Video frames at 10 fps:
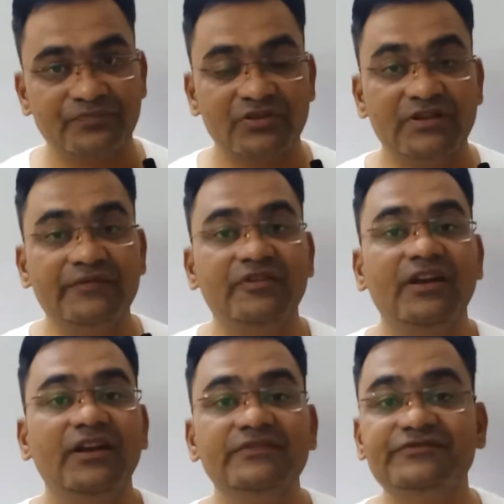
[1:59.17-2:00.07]
This
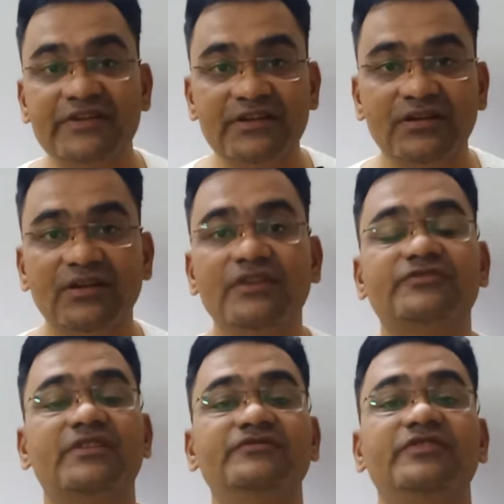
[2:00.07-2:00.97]
tendency is
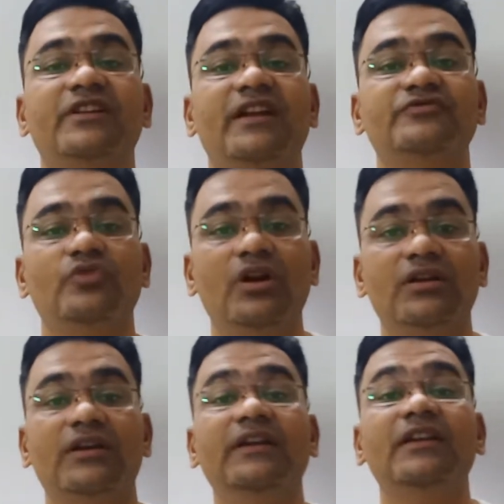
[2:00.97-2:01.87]
considered as
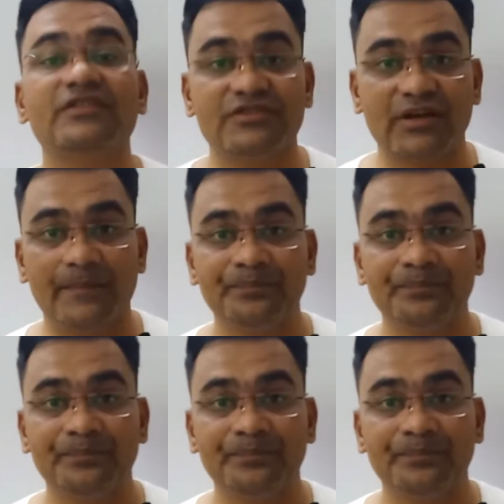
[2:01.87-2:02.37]
what? Inertia.